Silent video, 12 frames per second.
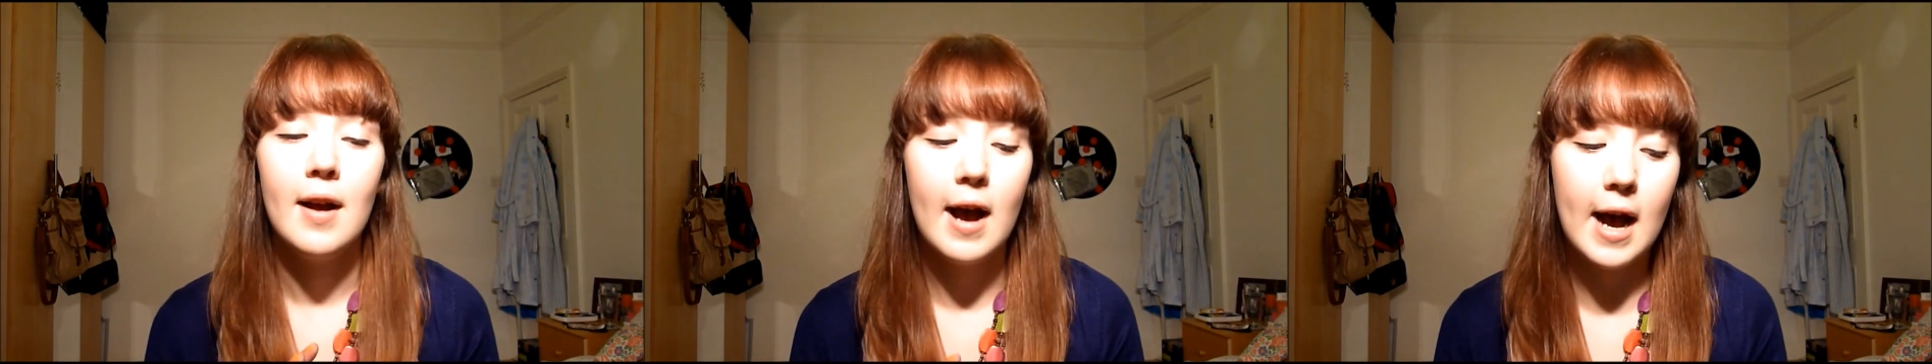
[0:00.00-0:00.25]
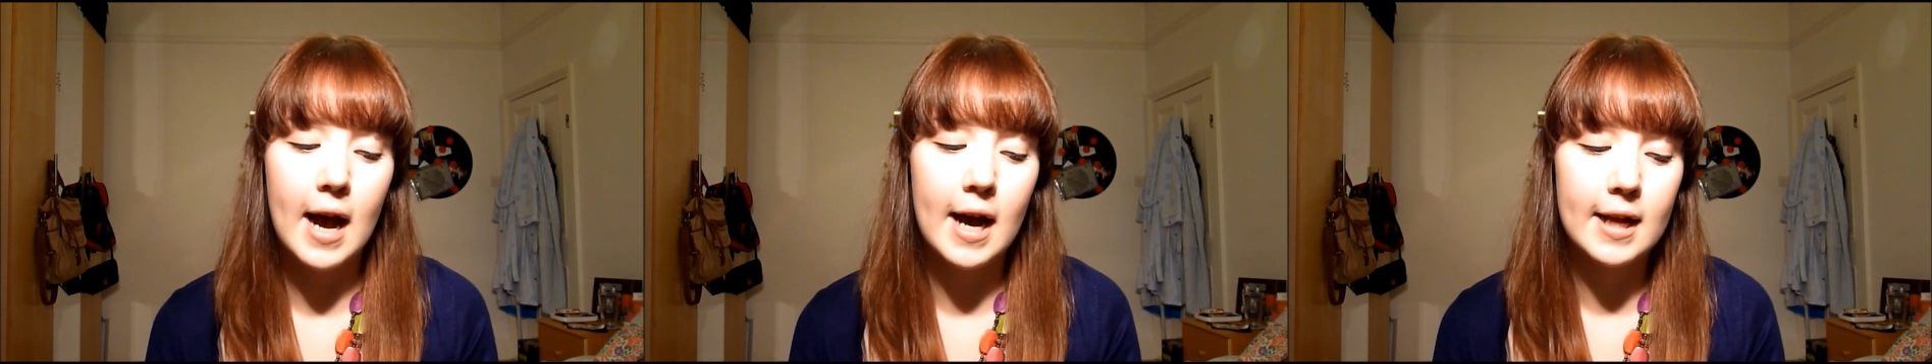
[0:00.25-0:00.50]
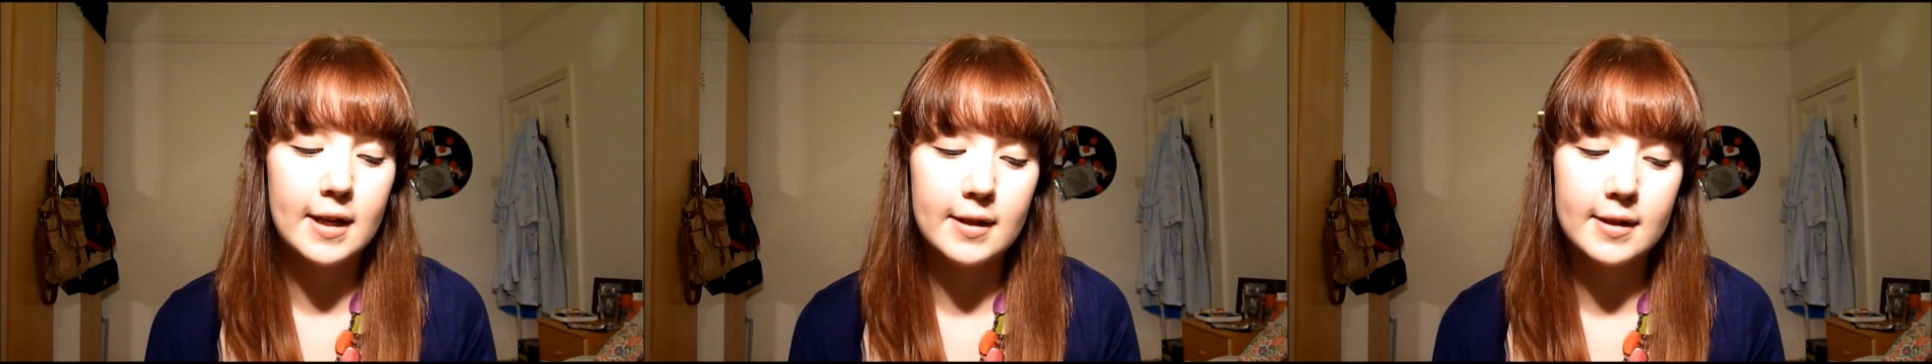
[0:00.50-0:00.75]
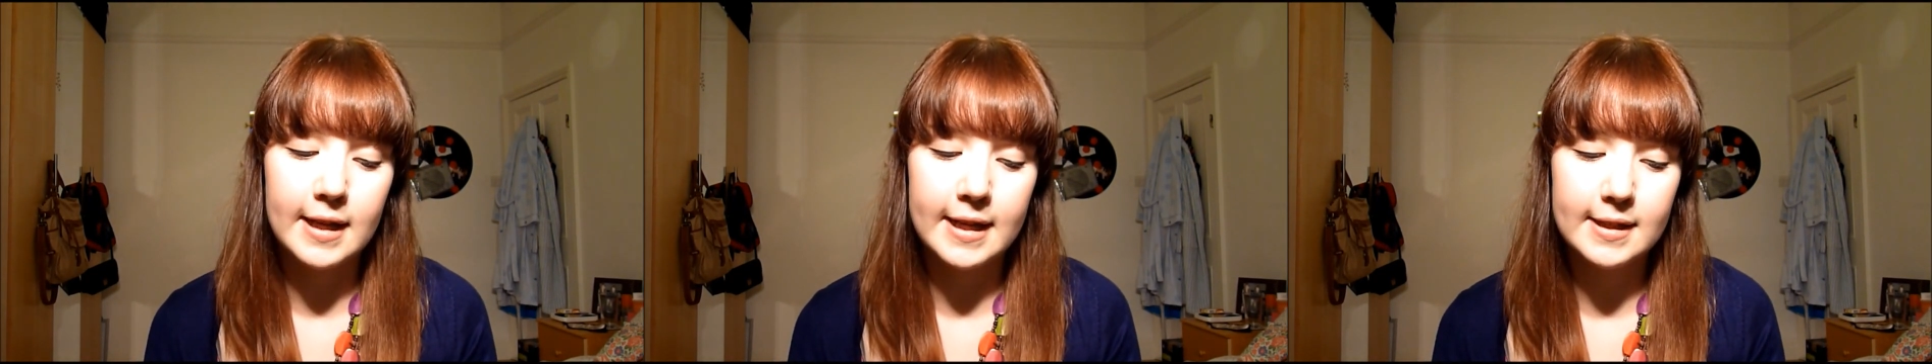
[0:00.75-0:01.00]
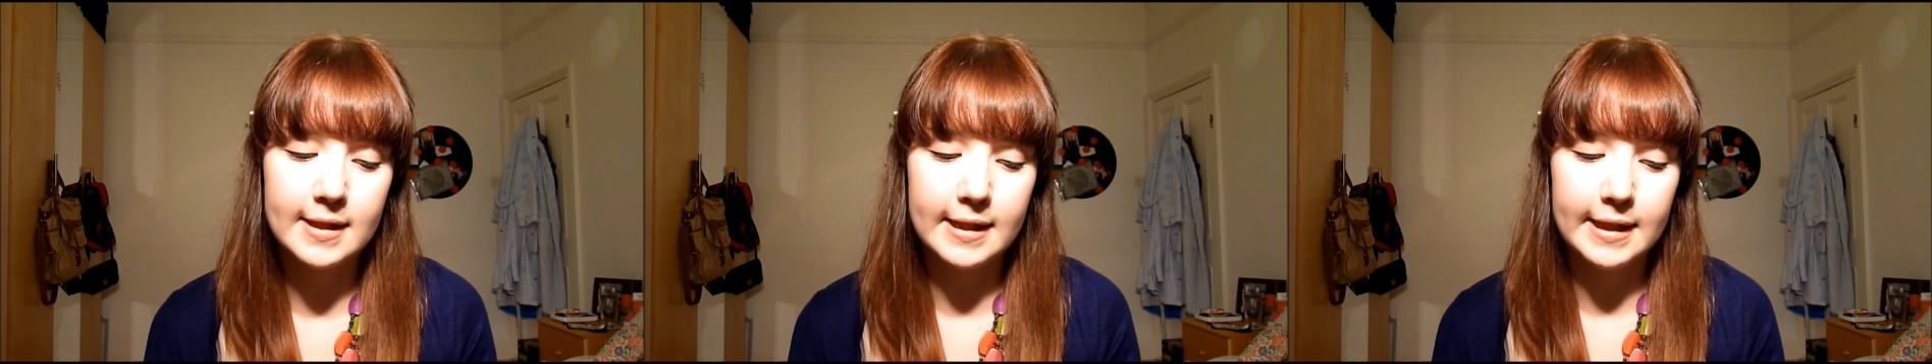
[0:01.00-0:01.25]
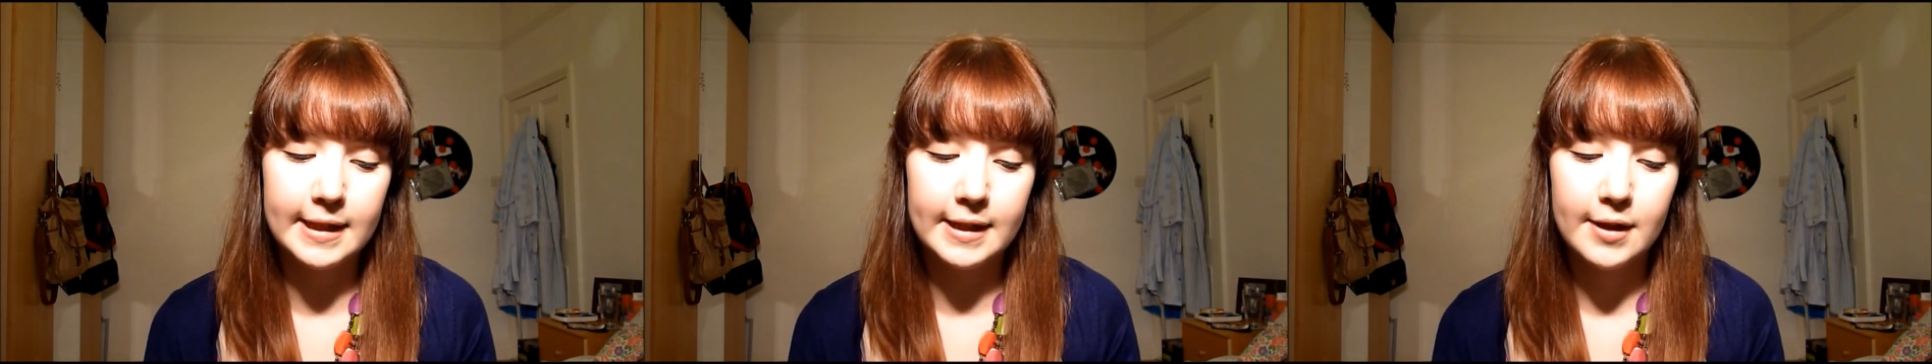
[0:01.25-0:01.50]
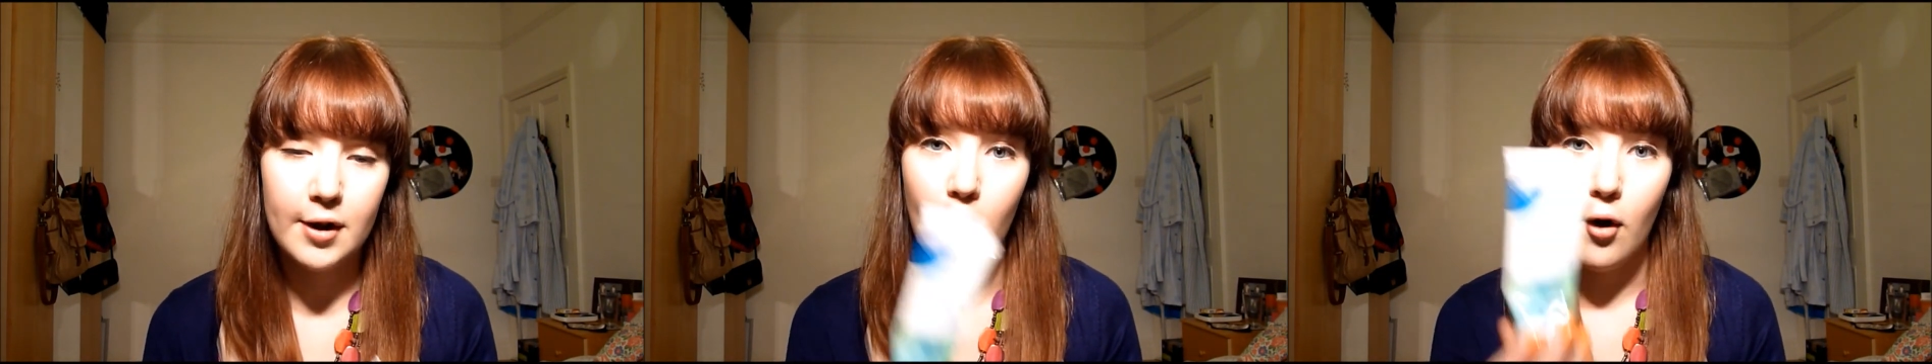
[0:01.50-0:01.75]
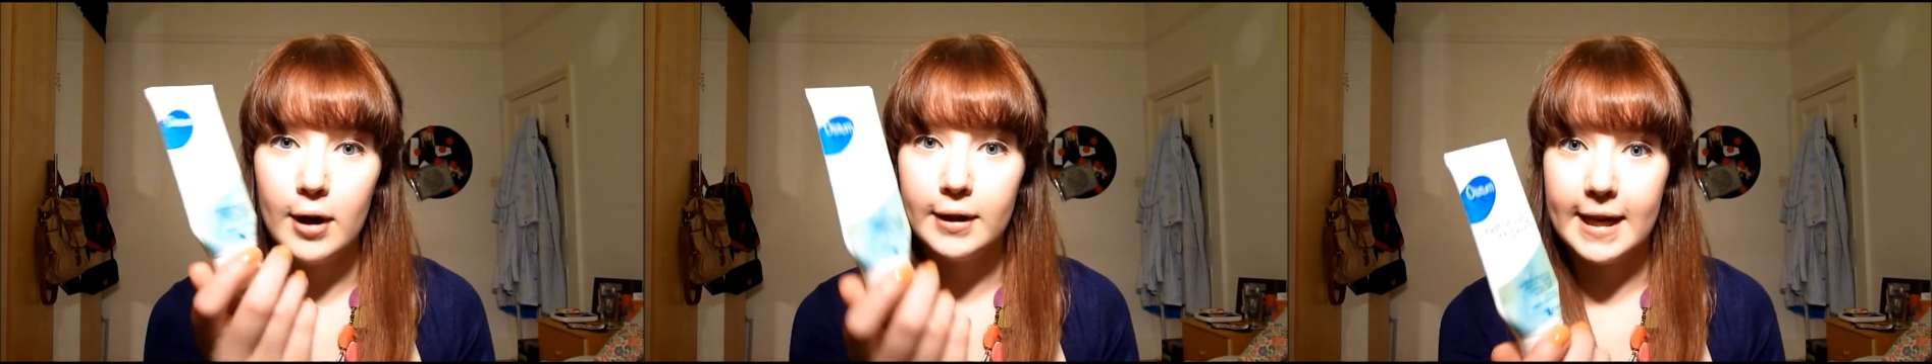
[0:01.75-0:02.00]
and it's the
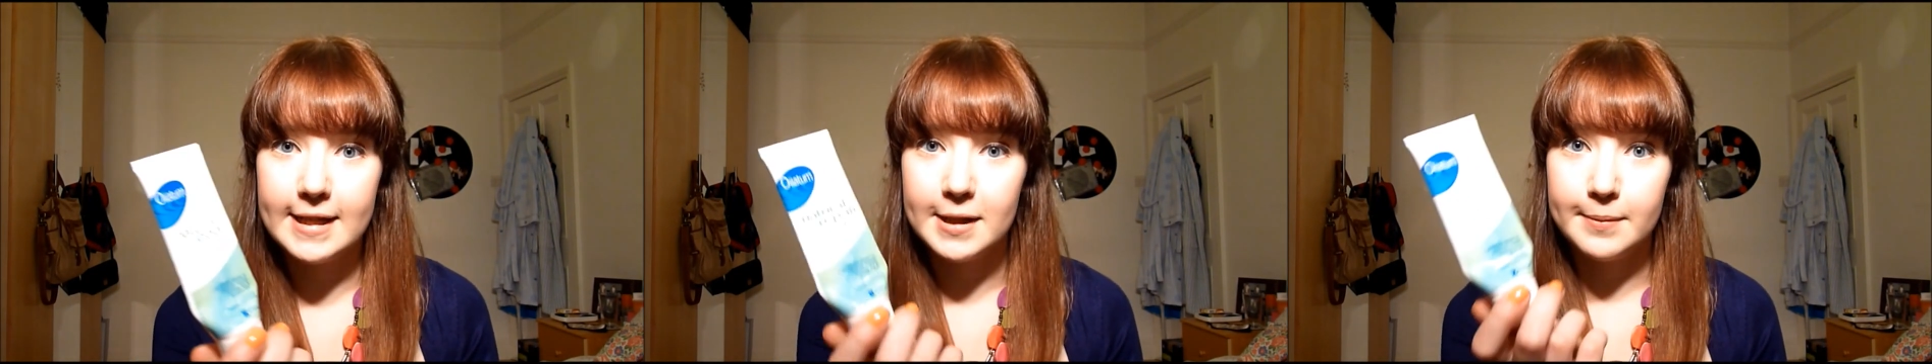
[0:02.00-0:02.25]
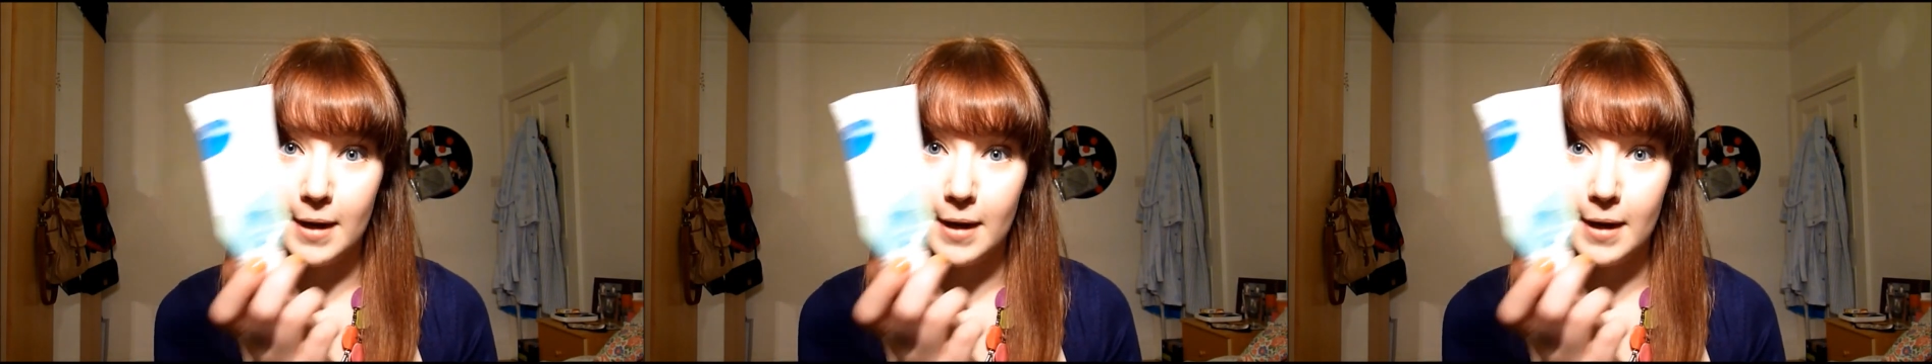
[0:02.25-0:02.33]
Oilatum